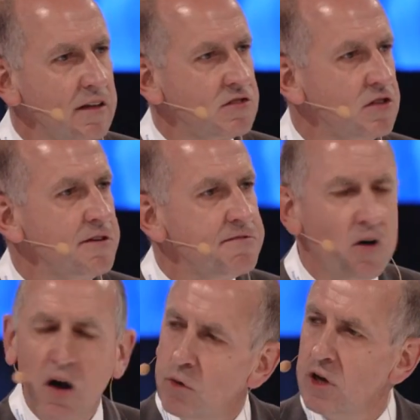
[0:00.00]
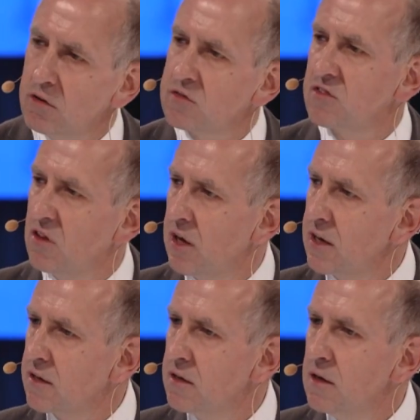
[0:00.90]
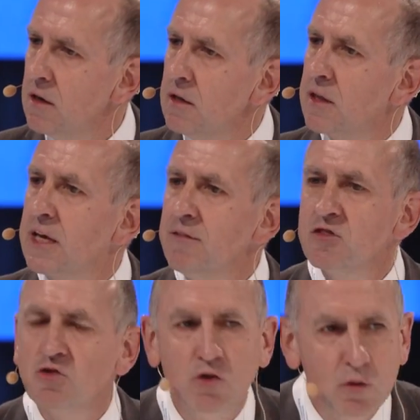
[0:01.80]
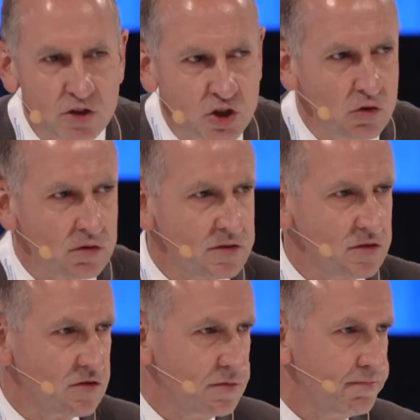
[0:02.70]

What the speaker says: to define what it looks like, that gives us real assurance.